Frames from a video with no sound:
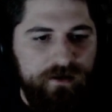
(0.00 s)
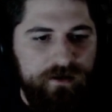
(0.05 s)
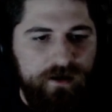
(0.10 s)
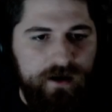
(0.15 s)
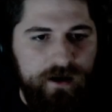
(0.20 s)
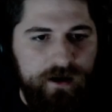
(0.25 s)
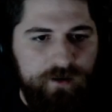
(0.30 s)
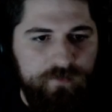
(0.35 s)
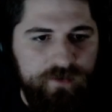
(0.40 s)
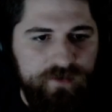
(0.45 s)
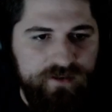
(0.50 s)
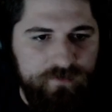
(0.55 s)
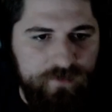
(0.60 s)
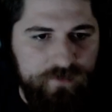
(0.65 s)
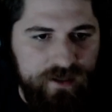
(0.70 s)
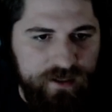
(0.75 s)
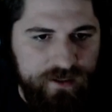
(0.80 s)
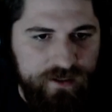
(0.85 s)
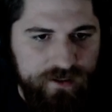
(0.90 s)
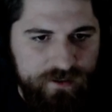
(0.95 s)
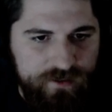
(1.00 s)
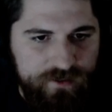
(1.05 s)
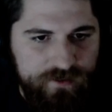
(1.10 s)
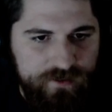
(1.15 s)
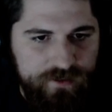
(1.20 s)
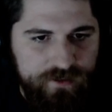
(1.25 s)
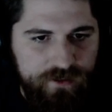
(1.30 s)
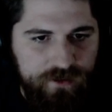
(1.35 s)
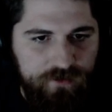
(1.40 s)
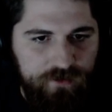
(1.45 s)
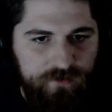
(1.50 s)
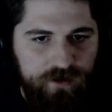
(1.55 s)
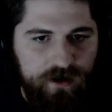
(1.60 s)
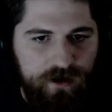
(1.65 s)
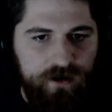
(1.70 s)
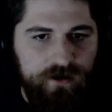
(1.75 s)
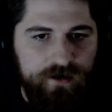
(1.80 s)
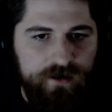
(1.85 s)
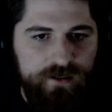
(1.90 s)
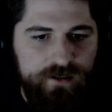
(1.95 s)
With me is Co
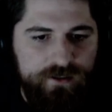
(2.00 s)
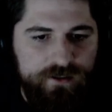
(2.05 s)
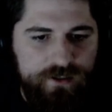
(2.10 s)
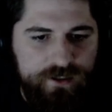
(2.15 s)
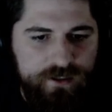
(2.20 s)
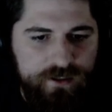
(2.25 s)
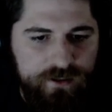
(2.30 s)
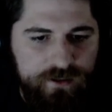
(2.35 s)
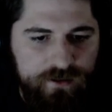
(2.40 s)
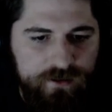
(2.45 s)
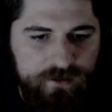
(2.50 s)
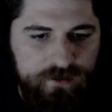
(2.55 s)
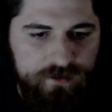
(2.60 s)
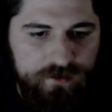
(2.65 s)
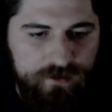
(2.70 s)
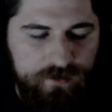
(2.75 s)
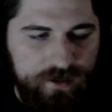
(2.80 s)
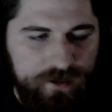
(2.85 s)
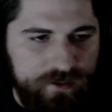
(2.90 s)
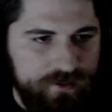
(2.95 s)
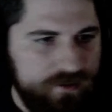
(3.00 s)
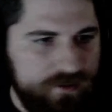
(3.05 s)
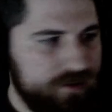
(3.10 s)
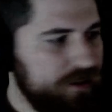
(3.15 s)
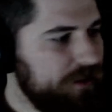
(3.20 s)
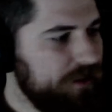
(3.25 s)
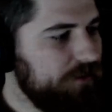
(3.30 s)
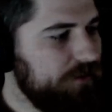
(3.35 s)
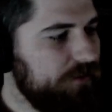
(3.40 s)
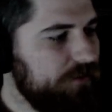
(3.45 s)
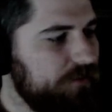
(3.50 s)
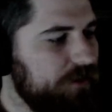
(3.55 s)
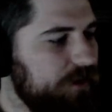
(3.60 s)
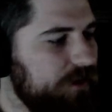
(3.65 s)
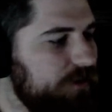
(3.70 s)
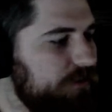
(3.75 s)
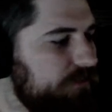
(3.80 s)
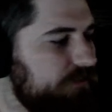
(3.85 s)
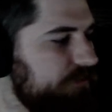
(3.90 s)
Carnage. Go ahead and say hello, Co.